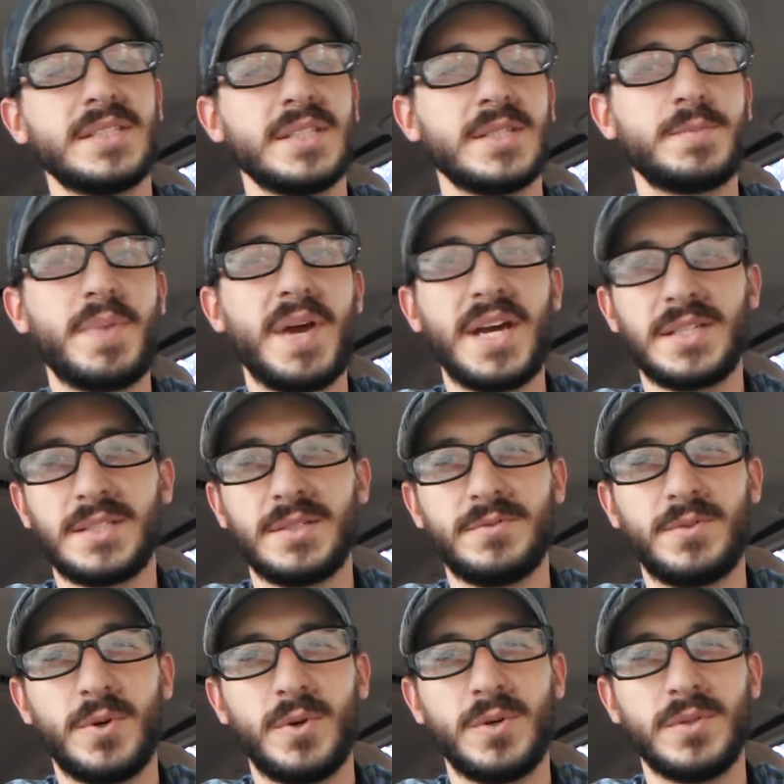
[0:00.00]
this passive
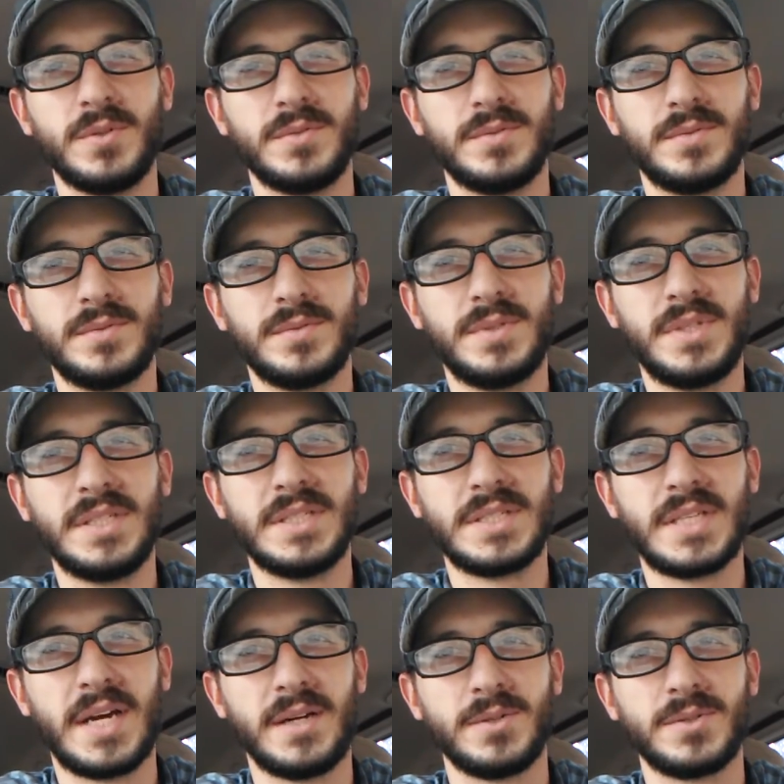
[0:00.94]
role in his
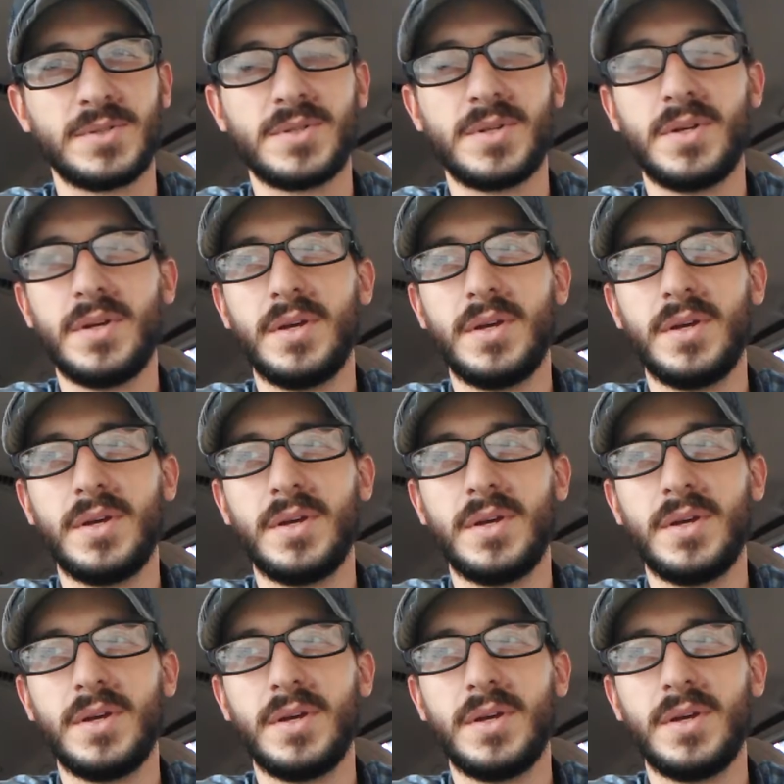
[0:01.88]
house.